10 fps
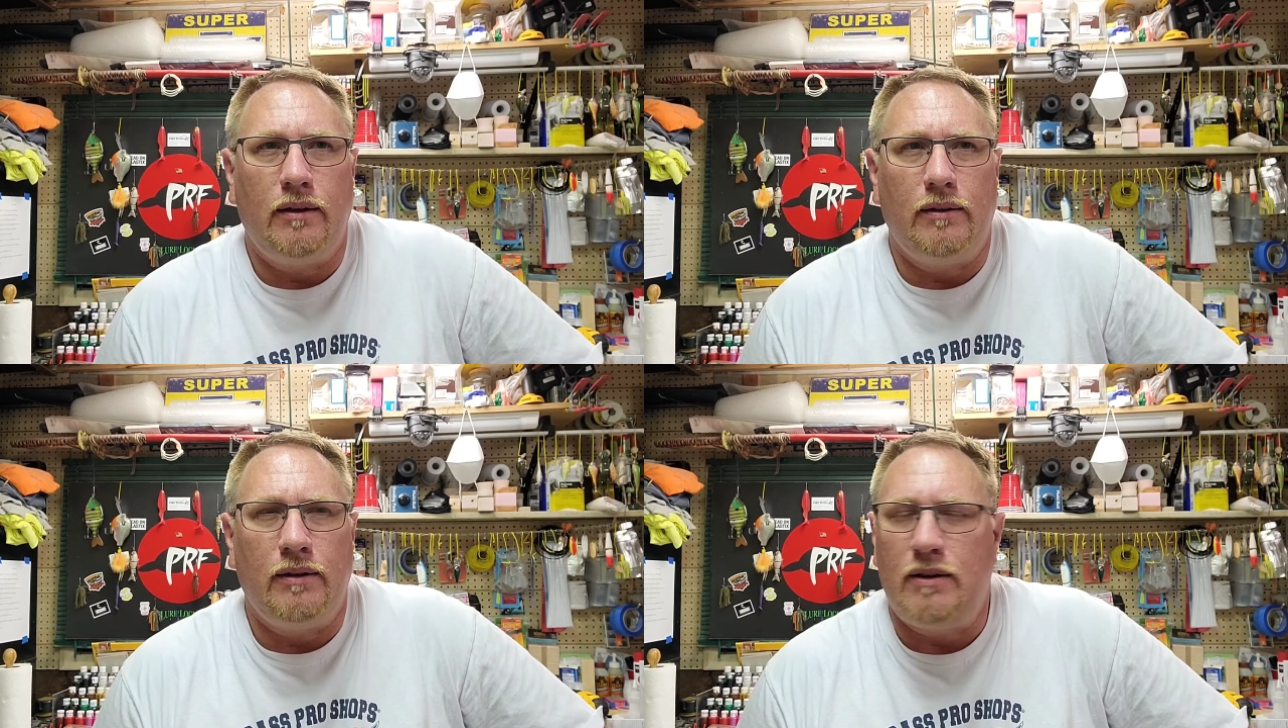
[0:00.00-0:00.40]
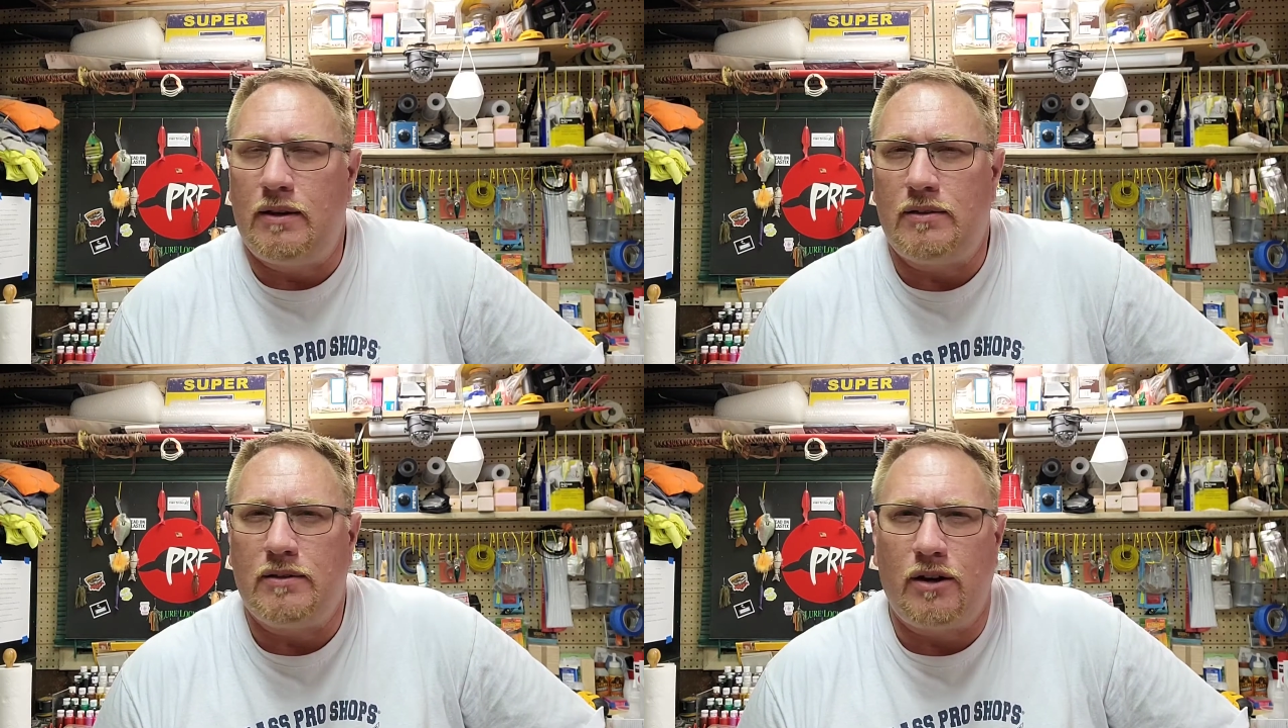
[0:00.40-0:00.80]
Doesn't
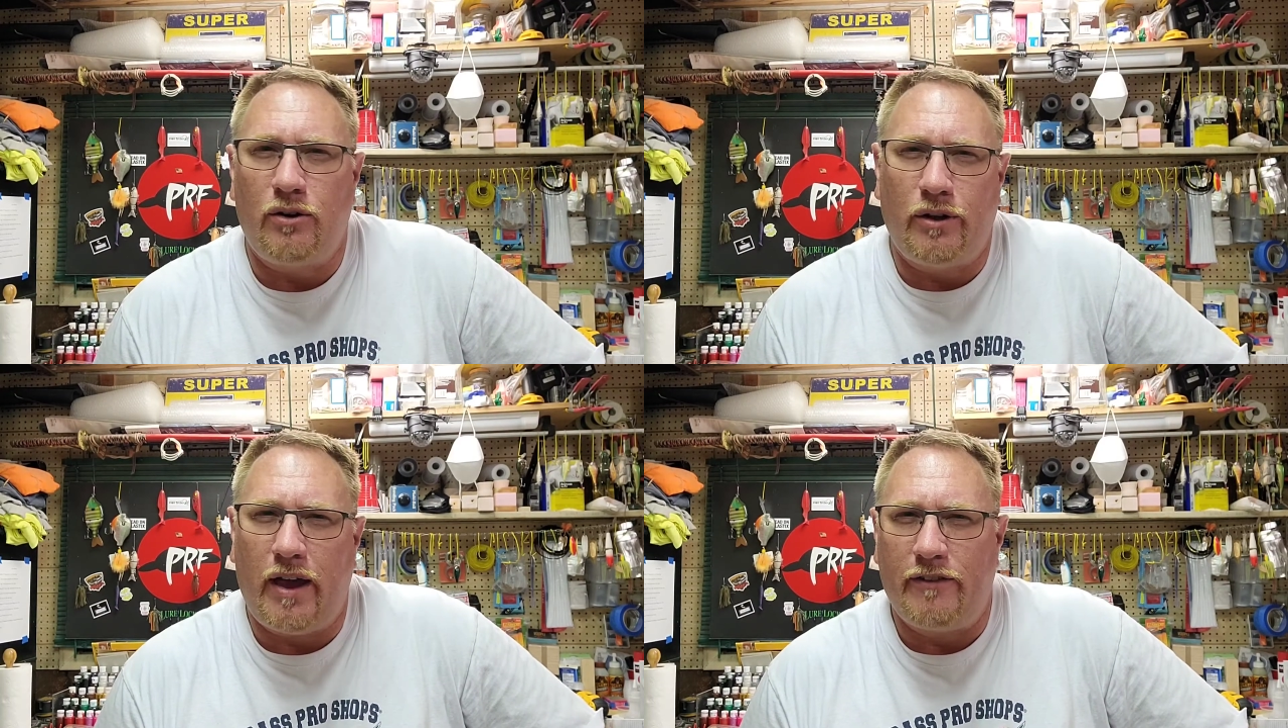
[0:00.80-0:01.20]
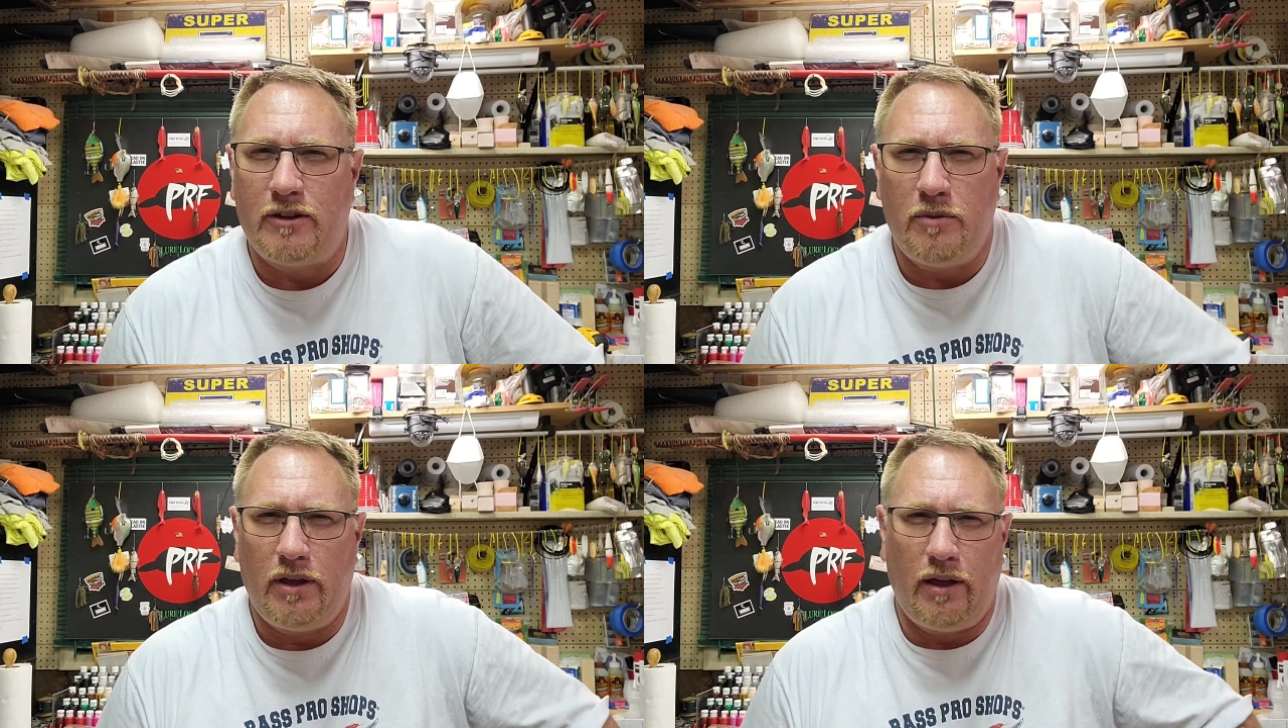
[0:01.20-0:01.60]
necessarily have
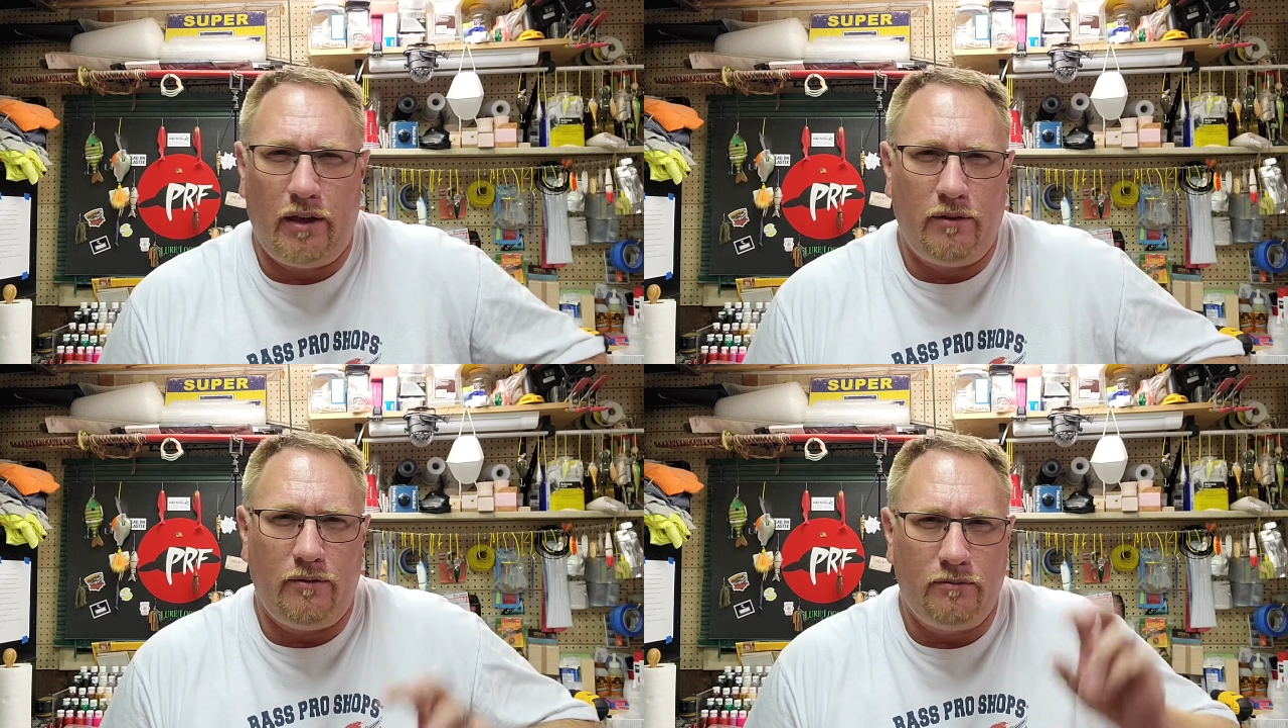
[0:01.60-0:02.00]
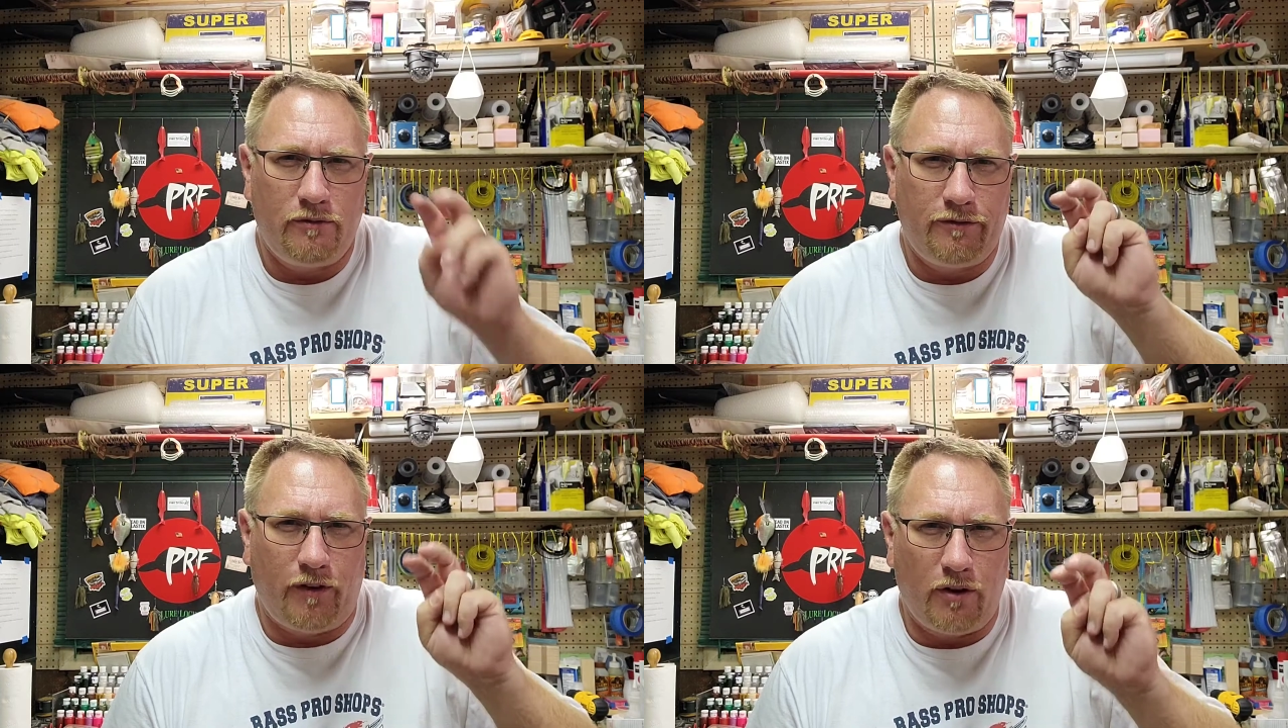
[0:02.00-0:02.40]
to be a
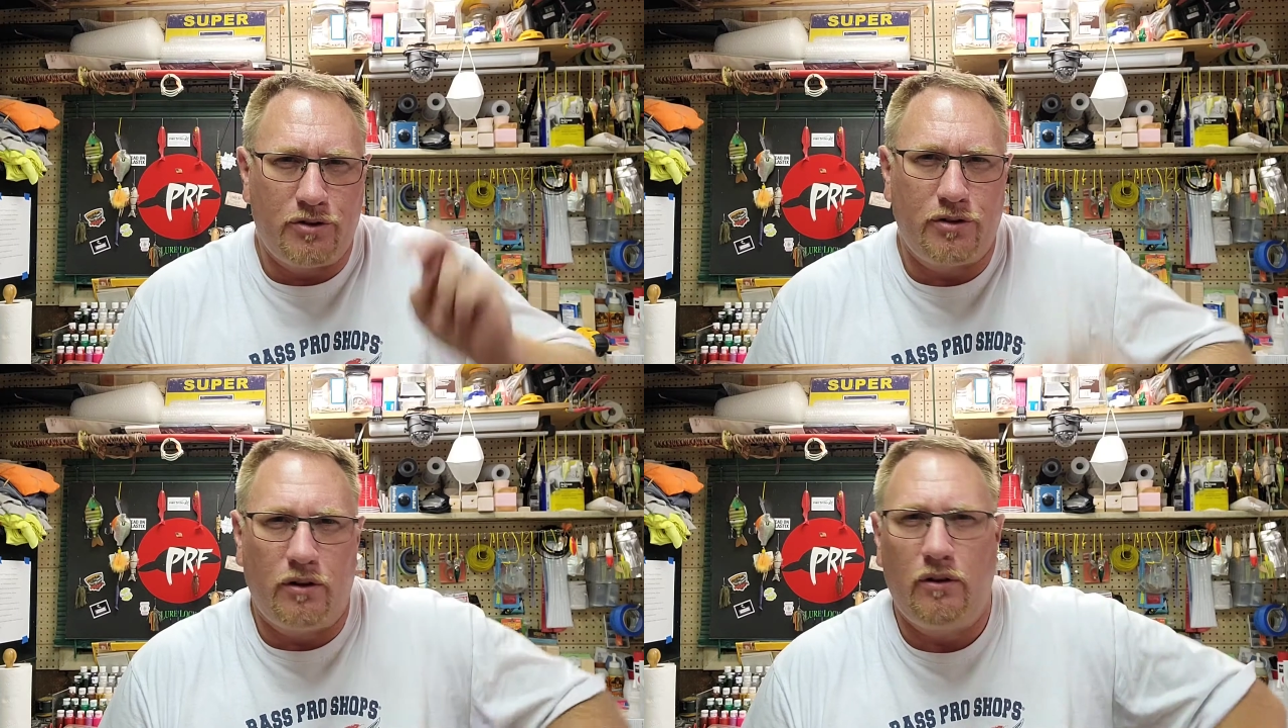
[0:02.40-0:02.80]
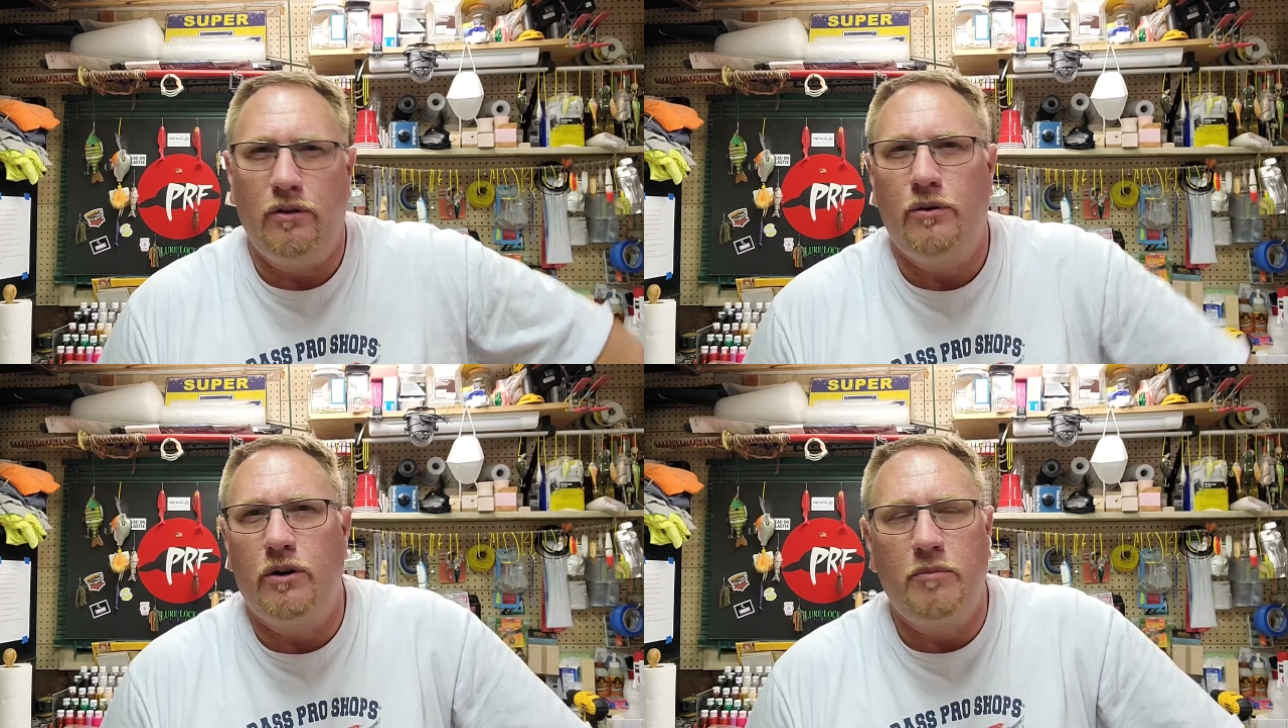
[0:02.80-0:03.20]
functional
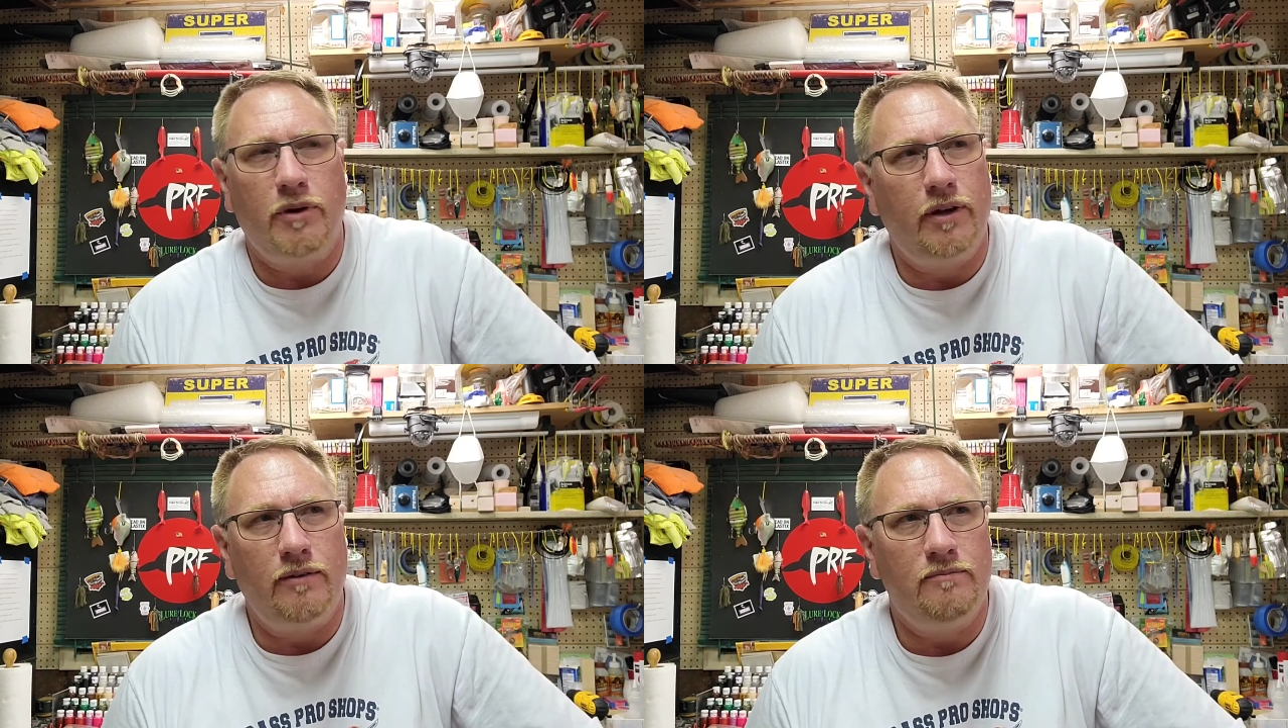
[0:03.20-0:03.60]
lure, but